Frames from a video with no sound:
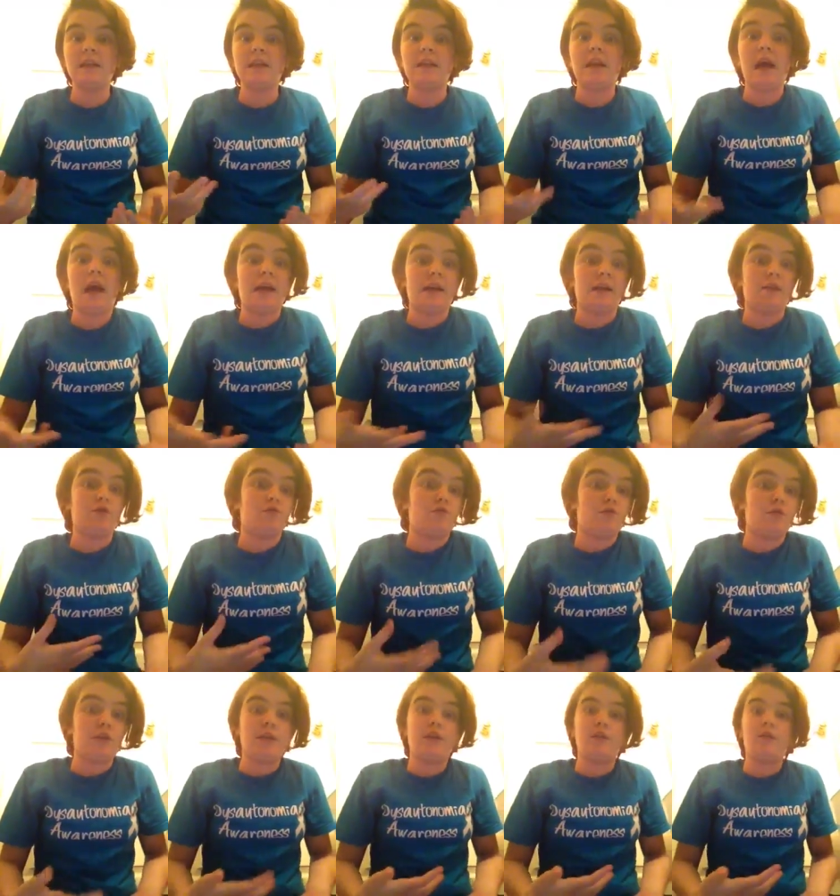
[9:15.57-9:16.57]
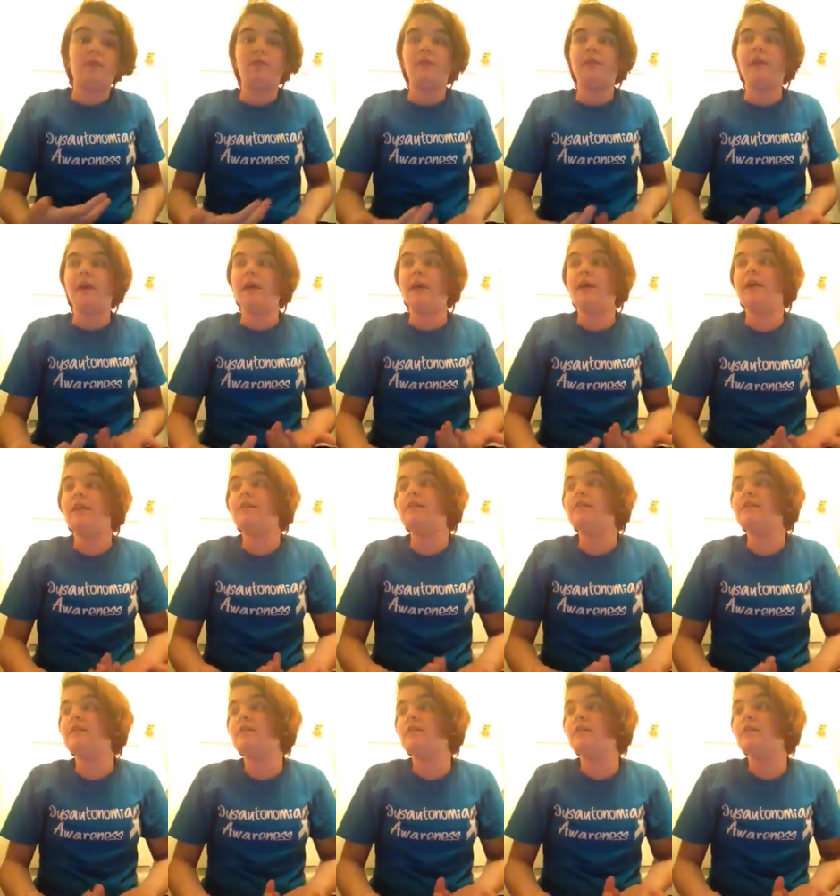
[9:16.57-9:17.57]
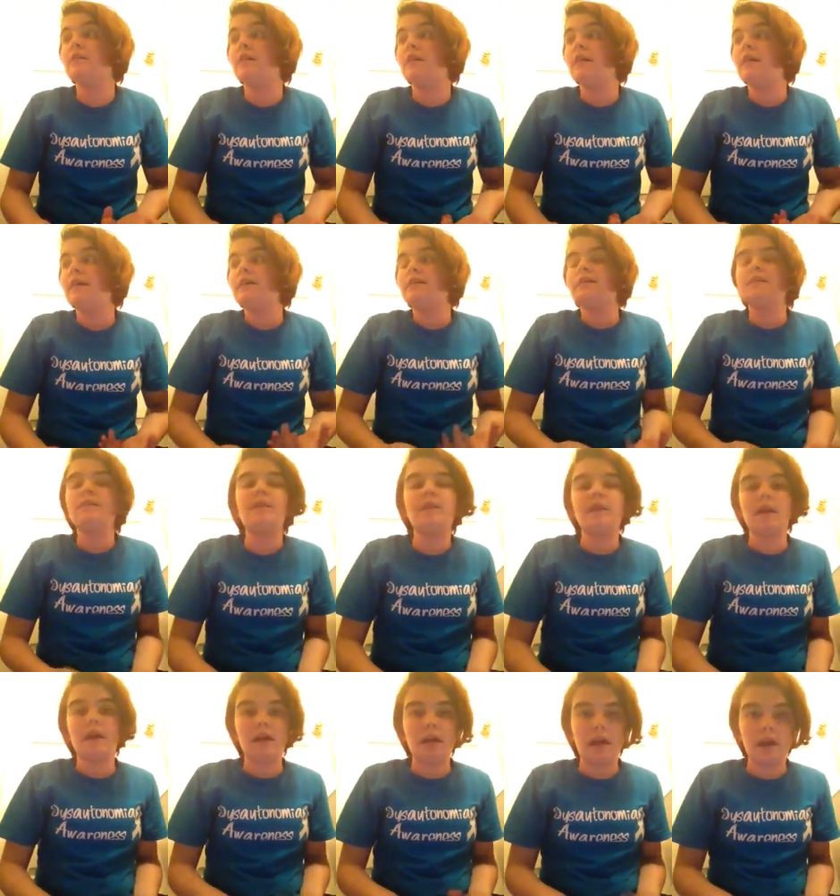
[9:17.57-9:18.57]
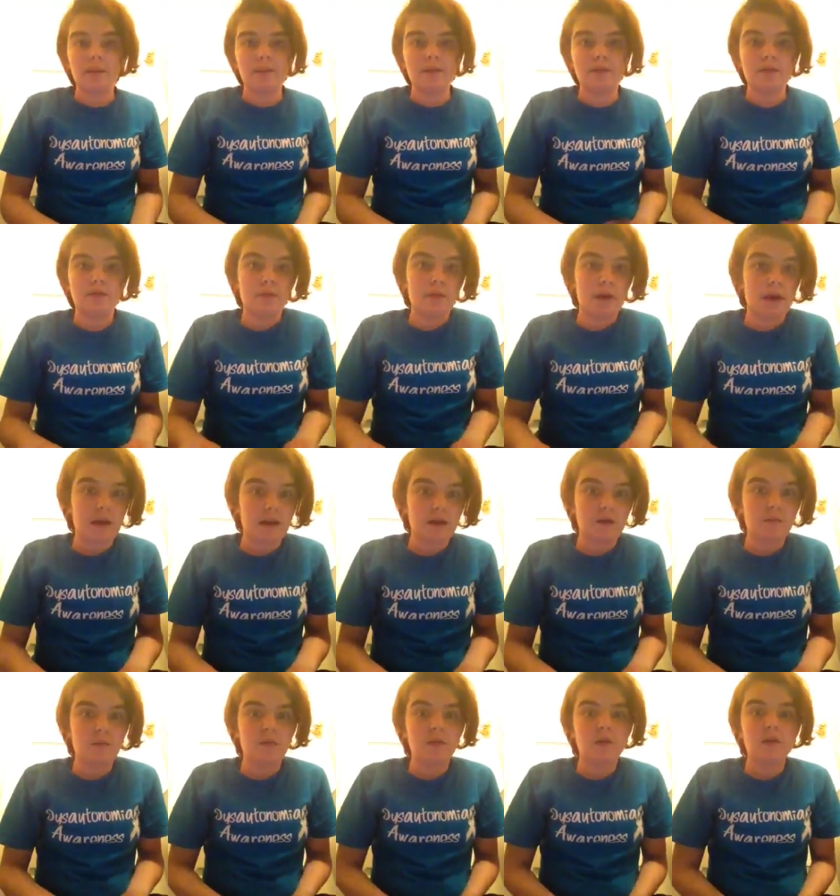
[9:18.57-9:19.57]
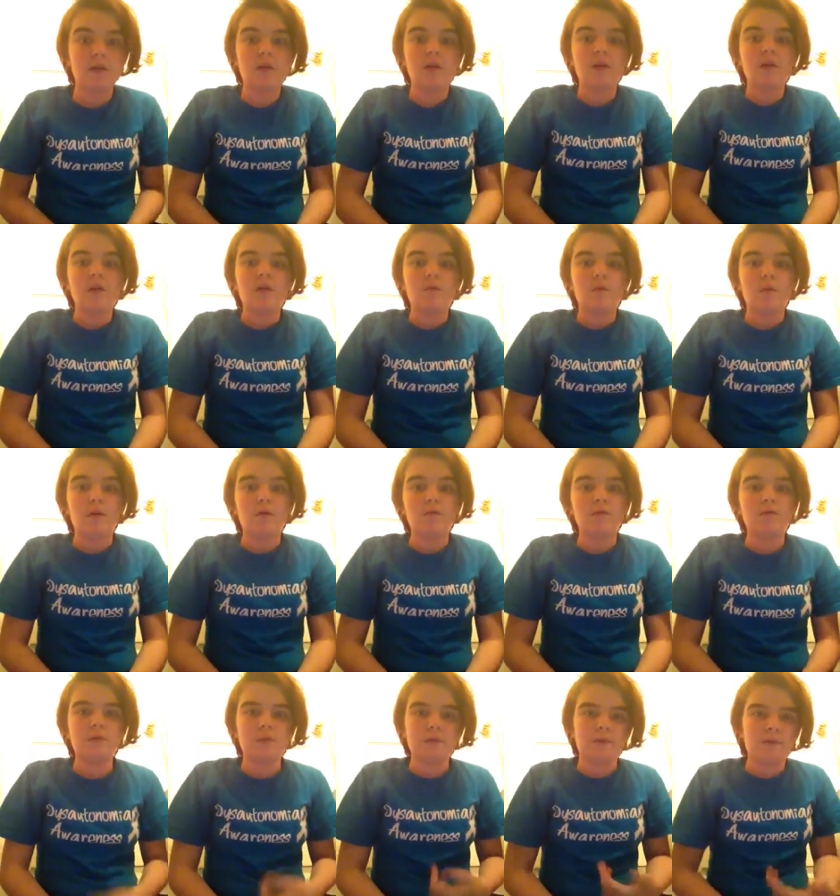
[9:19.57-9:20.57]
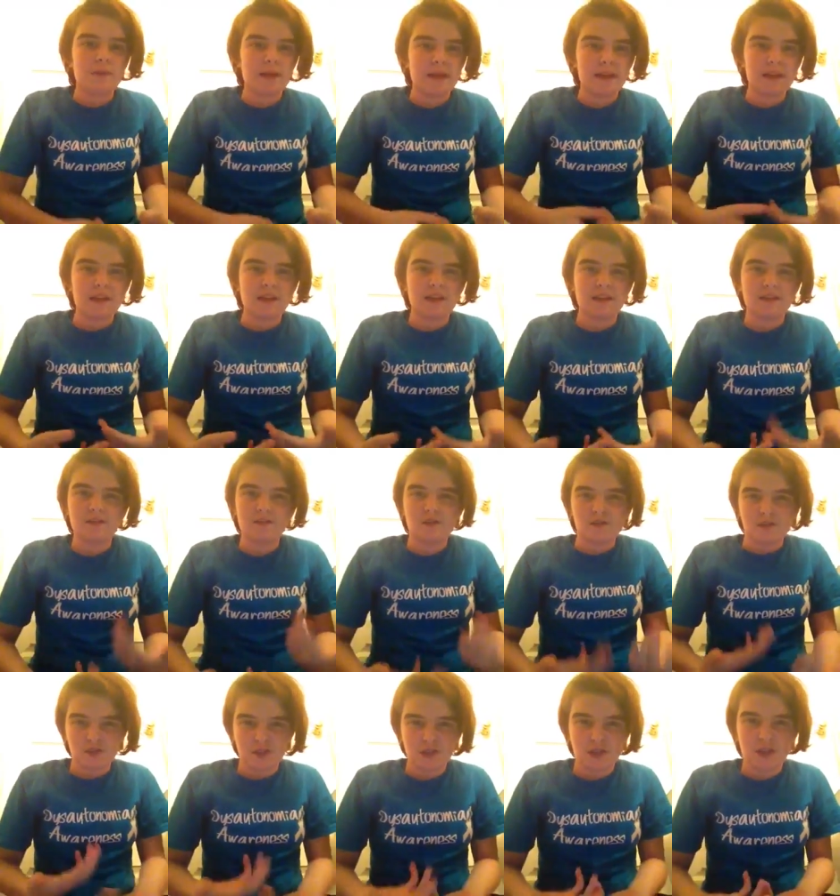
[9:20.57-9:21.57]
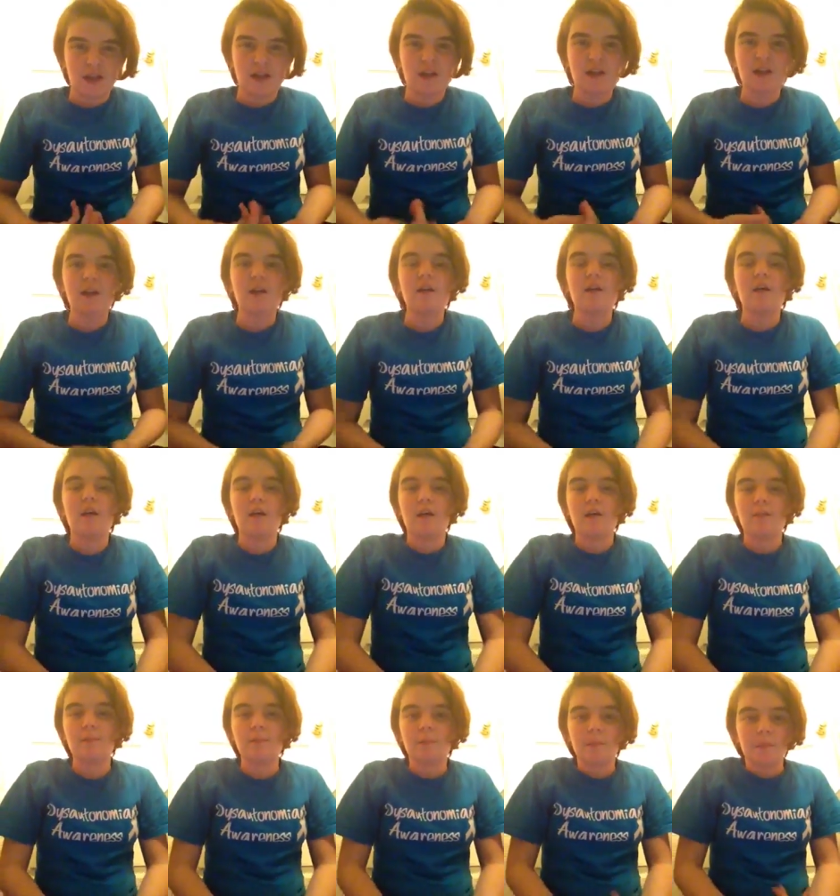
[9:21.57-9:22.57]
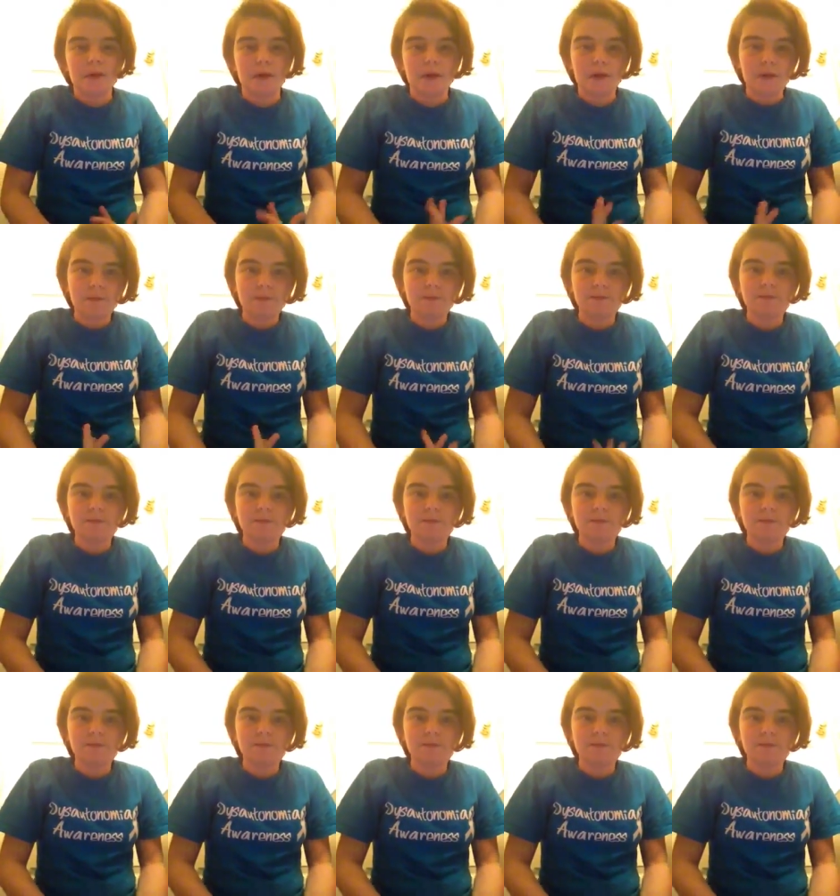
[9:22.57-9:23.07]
that is real. That it's something that could happen to anyone. Well, some of my things are genetic, um, but